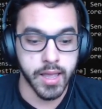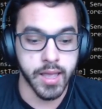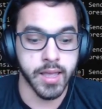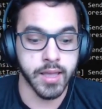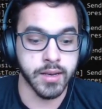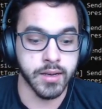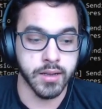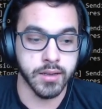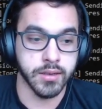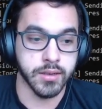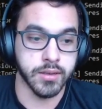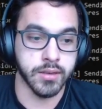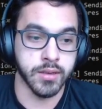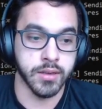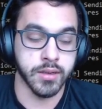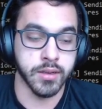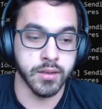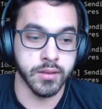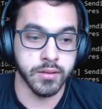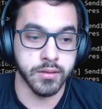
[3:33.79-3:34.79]
and
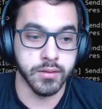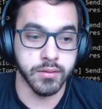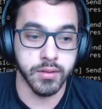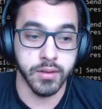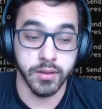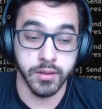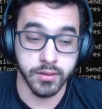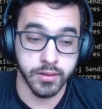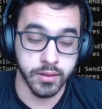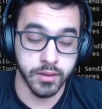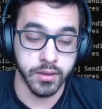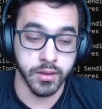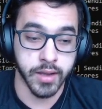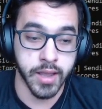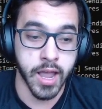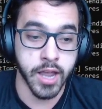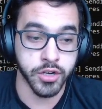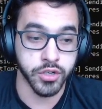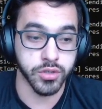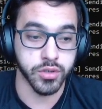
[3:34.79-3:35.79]
the
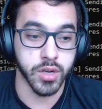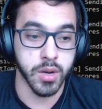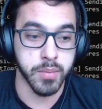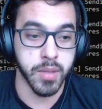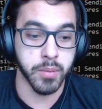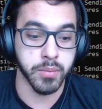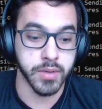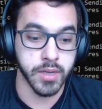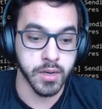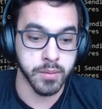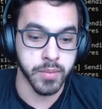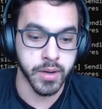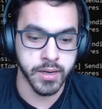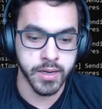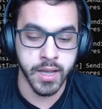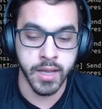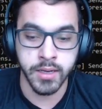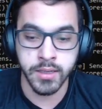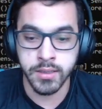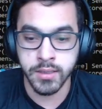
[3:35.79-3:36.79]
cache is going to be updated by
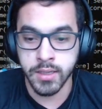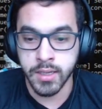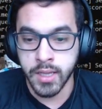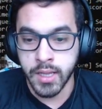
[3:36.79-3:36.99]
that.